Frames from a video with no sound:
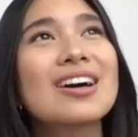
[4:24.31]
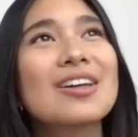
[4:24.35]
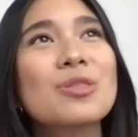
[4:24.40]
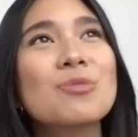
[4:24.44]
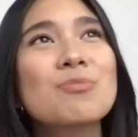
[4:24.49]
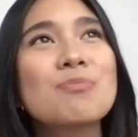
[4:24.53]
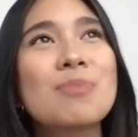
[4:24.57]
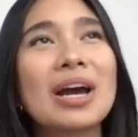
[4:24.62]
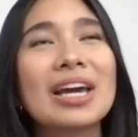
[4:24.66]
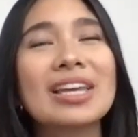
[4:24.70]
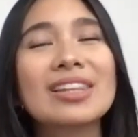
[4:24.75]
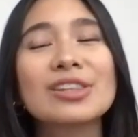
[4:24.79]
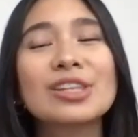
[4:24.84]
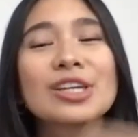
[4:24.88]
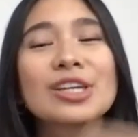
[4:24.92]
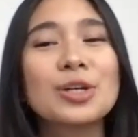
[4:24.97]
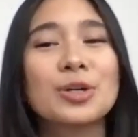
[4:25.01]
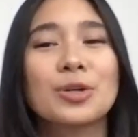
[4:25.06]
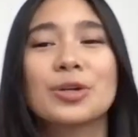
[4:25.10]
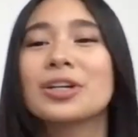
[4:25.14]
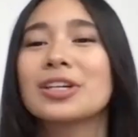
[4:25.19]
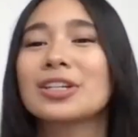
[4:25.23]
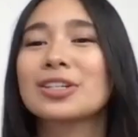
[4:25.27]
my
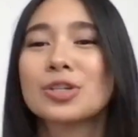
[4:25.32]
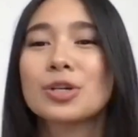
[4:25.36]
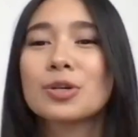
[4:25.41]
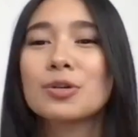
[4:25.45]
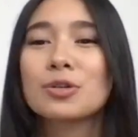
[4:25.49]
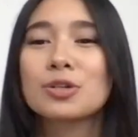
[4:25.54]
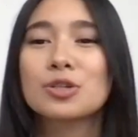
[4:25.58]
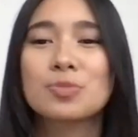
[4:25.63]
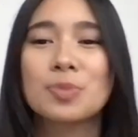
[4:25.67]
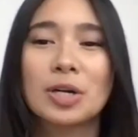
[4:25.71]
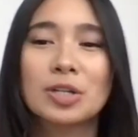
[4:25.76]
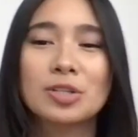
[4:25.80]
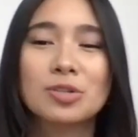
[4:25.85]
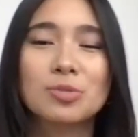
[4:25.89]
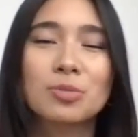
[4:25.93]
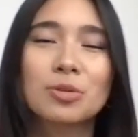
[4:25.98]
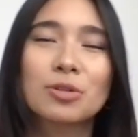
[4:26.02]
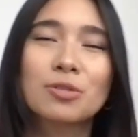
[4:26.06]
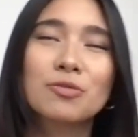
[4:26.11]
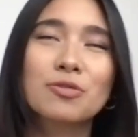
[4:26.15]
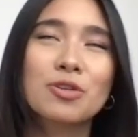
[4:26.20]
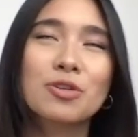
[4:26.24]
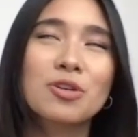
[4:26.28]
lyrics are
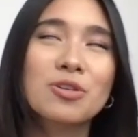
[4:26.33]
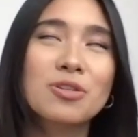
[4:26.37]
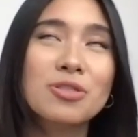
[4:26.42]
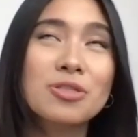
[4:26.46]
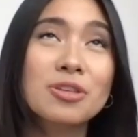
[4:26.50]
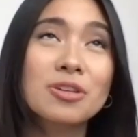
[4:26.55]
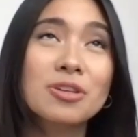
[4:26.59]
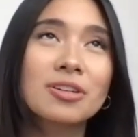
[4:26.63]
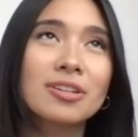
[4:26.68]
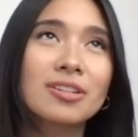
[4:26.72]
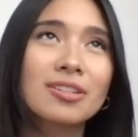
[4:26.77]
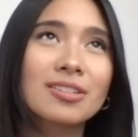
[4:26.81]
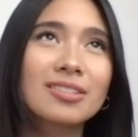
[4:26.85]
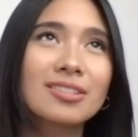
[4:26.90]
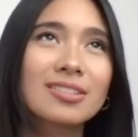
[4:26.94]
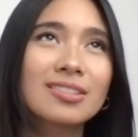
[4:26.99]
responsible for the